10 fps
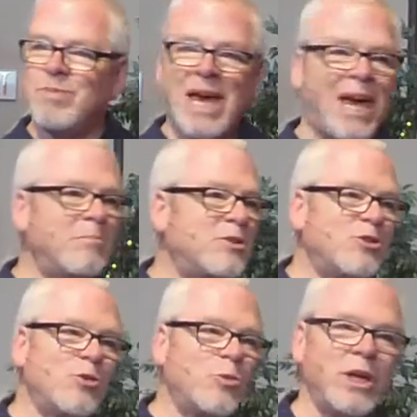
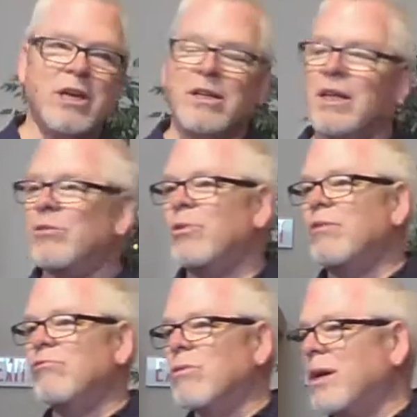hamster wheel and we
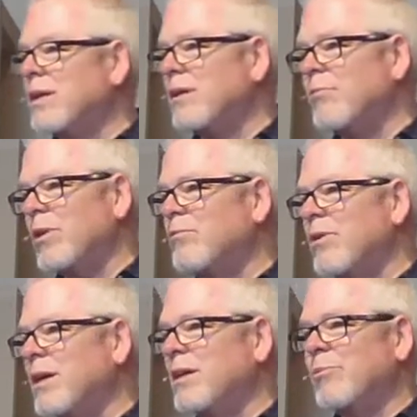run and we
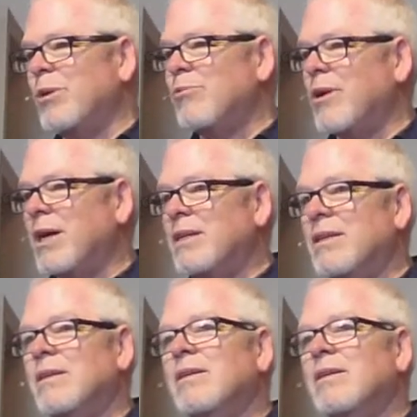run and we run